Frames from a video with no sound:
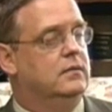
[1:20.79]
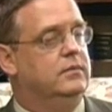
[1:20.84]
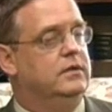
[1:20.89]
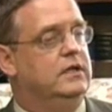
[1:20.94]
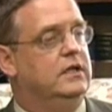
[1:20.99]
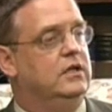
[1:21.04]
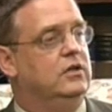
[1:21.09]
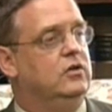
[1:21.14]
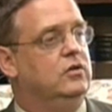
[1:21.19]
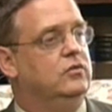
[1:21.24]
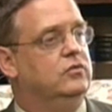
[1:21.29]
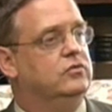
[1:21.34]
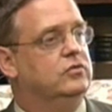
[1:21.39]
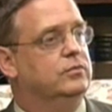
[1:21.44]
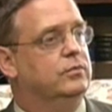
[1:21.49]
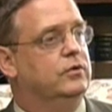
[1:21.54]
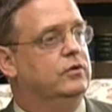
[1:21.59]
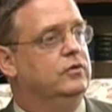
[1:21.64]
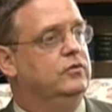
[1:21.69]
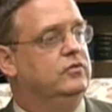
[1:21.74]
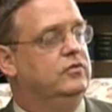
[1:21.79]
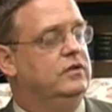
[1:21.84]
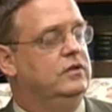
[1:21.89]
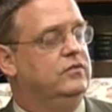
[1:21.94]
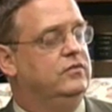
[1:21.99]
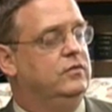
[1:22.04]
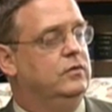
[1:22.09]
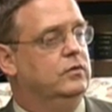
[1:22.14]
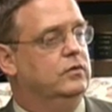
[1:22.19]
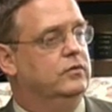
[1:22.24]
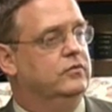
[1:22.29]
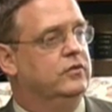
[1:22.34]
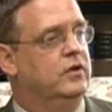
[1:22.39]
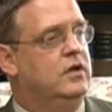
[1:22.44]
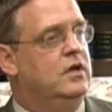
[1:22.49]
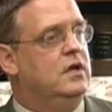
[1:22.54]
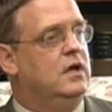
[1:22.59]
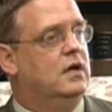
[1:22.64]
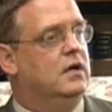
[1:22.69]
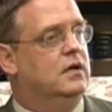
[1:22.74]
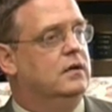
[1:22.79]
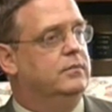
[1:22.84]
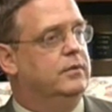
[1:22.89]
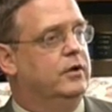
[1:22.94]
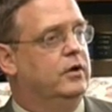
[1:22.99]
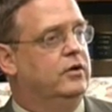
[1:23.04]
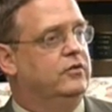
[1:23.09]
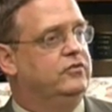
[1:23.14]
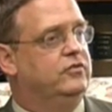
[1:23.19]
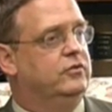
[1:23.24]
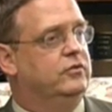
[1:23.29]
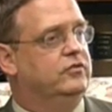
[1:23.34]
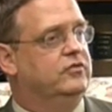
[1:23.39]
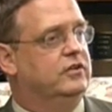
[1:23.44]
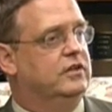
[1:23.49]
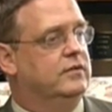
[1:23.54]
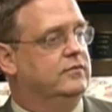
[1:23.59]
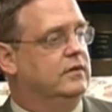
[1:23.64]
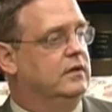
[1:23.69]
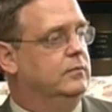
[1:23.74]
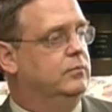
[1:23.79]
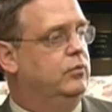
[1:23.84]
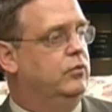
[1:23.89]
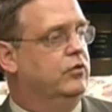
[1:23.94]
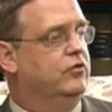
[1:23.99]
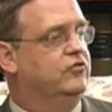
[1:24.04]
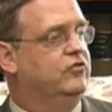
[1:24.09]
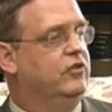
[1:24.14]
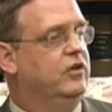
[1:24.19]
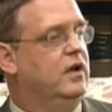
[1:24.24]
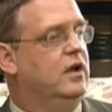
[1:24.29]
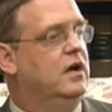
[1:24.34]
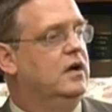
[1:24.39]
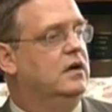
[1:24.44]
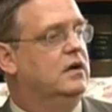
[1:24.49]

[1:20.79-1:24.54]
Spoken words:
being used to produce these fuels, but also a significant portion